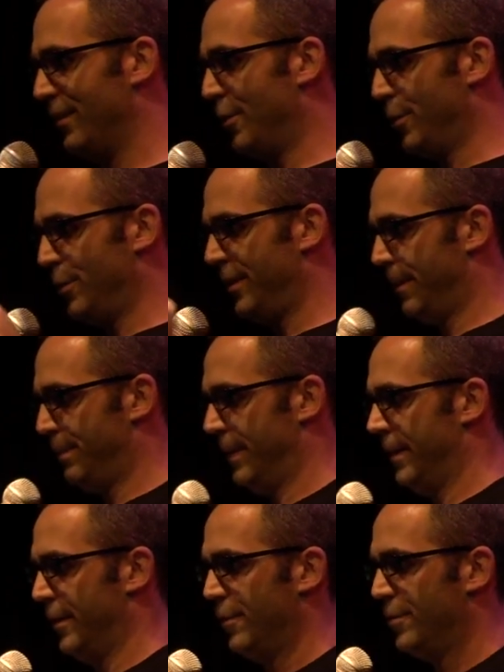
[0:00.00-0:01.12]
no
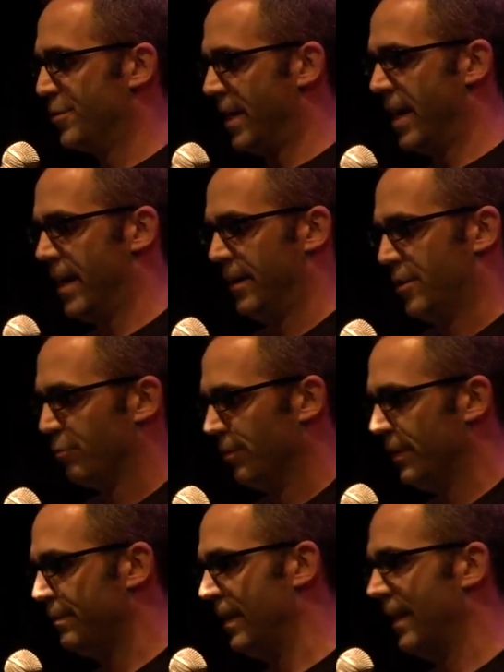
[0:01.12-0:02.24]
dipping and no drag and just
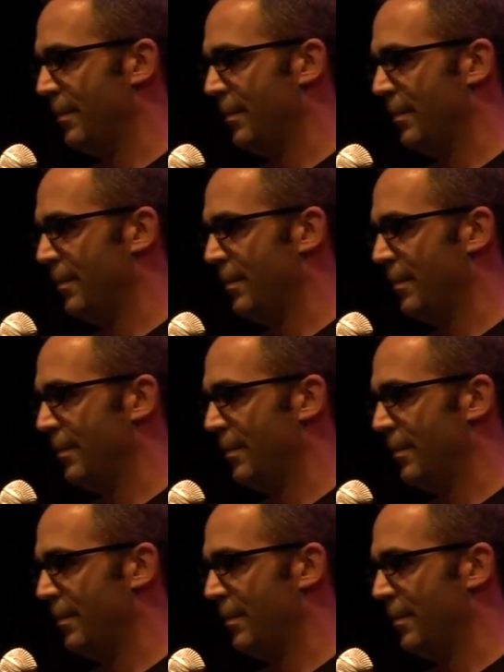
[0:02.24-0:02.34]
really being